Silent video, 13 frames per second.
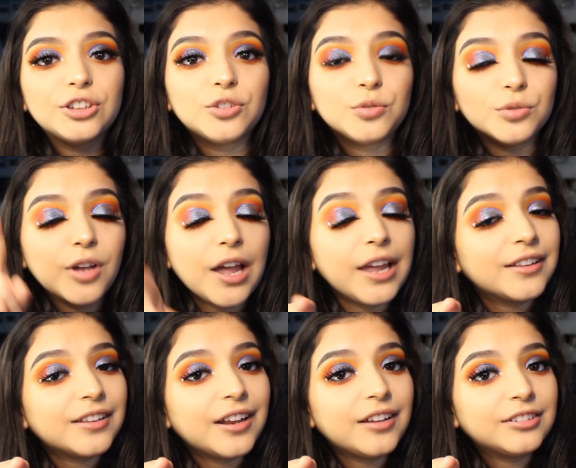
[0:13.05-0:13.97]
do not
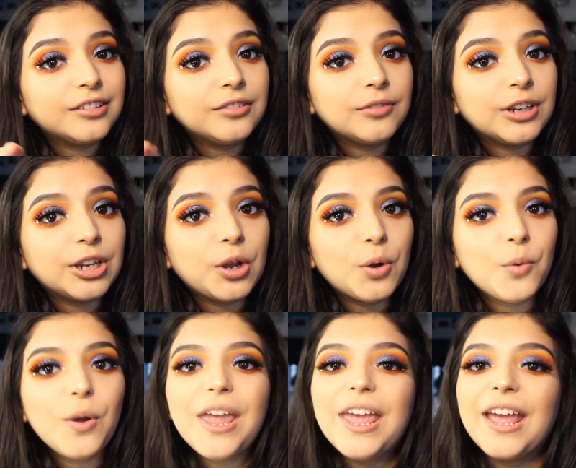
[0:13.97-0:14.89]
exit out this video
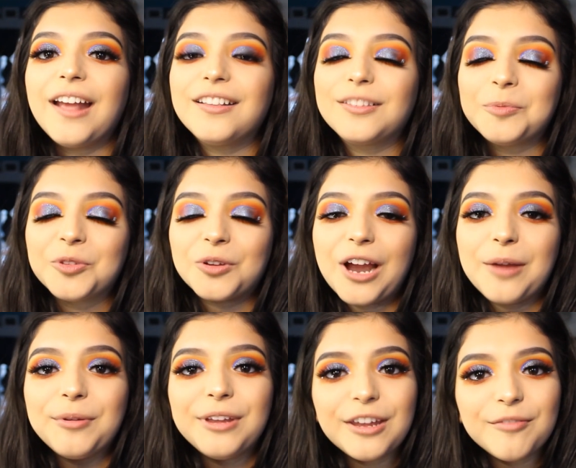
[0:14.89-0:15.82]
and
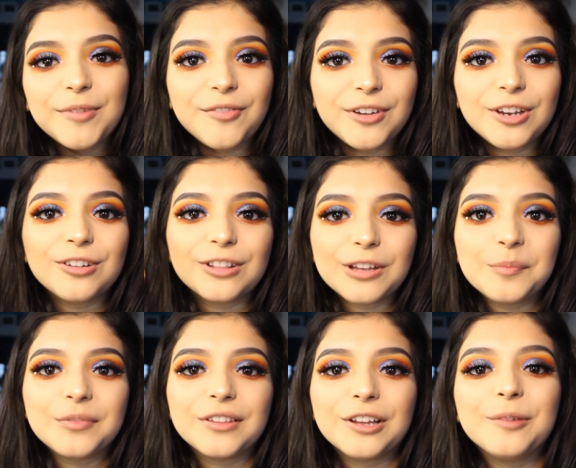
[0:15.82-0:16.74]
subscribe and give my video a
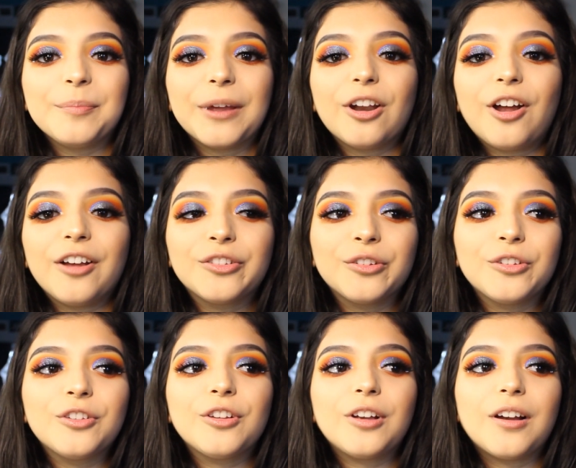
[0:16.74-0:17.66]
thumbs up, and also
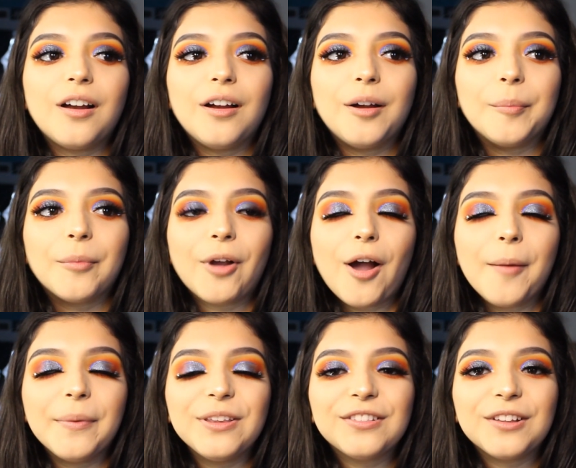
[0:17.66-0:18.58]

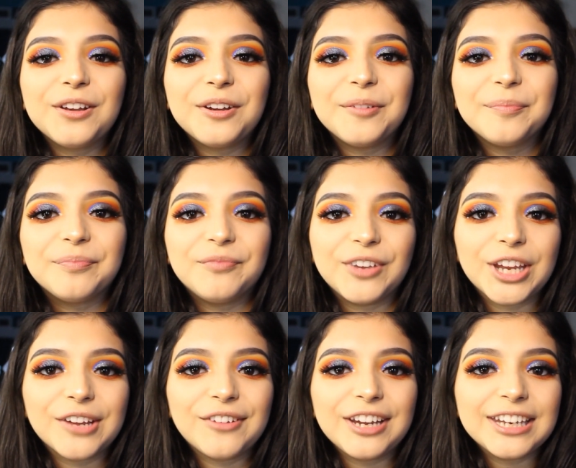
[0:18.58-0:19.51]
comment some
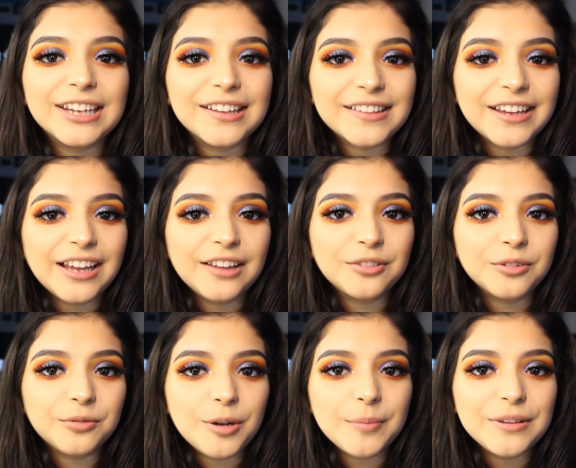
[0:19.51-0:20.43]
video ideas that you guys
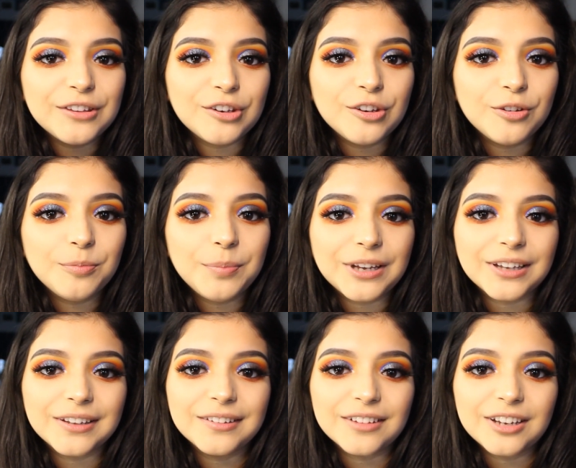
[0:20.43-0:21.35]
would want me to do
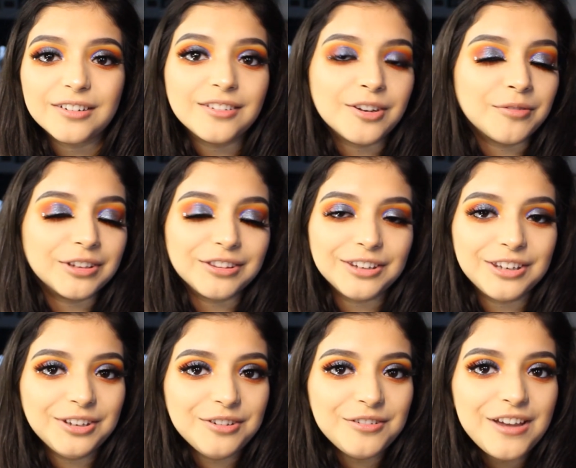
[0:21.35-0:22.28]
because I don't know what to
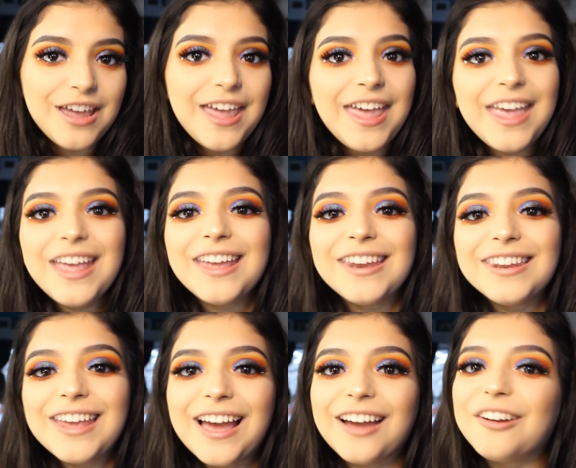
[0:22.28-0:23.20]
do. And
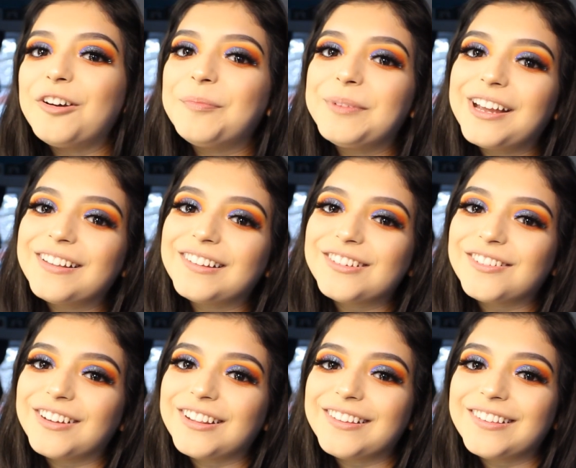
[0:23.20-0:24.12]
yeah, hope you guys
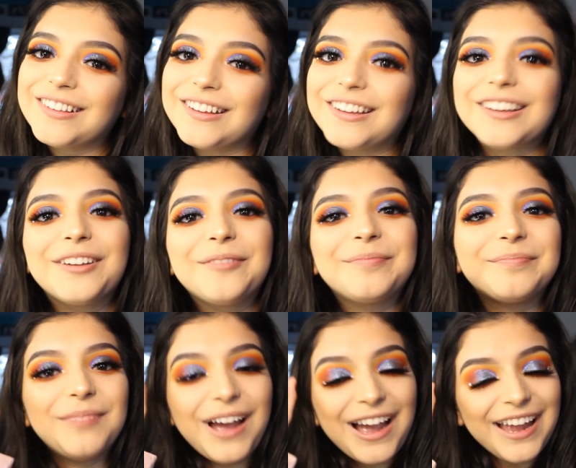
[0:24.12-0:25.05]
enjoy this look.
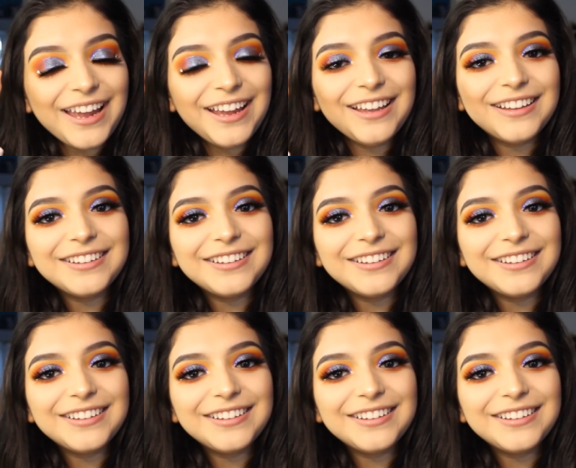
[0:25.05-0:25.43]
Bye.